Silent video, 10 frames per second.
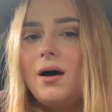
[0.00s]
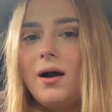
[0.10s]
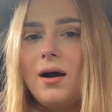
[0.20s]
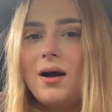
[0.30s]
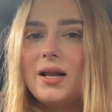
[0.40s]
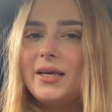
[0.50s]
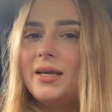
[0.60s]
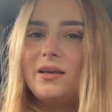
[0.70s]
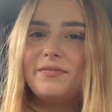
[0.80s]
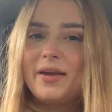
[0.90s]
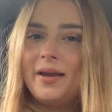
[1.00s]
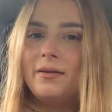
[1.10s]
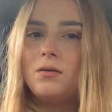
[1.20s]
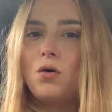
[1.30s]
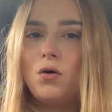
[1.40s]
early
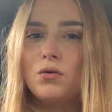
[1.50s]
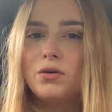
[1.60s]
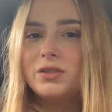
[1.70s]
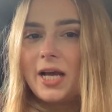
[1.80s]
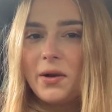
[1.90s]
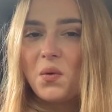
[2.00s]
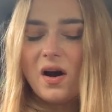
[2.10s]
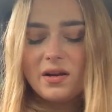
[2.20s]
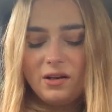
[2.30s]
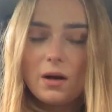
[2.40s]
evening on day one.